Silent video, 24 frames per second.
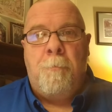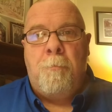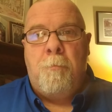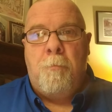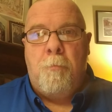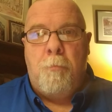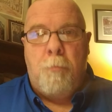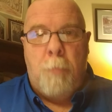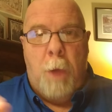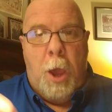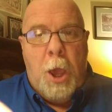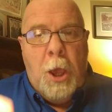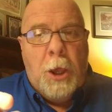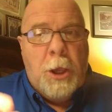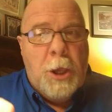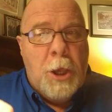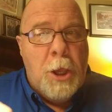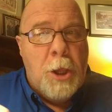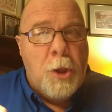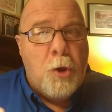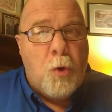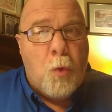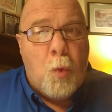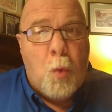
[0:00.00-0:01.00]
Back
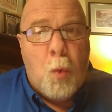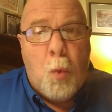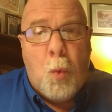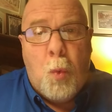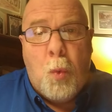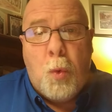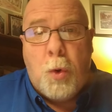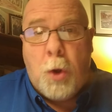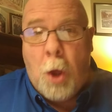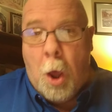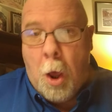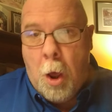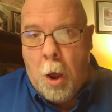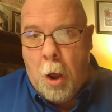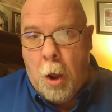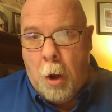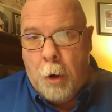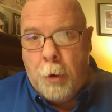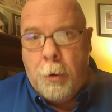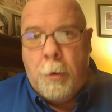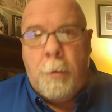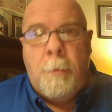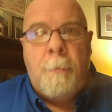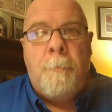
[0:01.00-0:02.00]
into
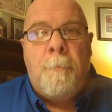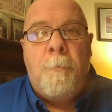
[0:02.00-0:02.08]
God.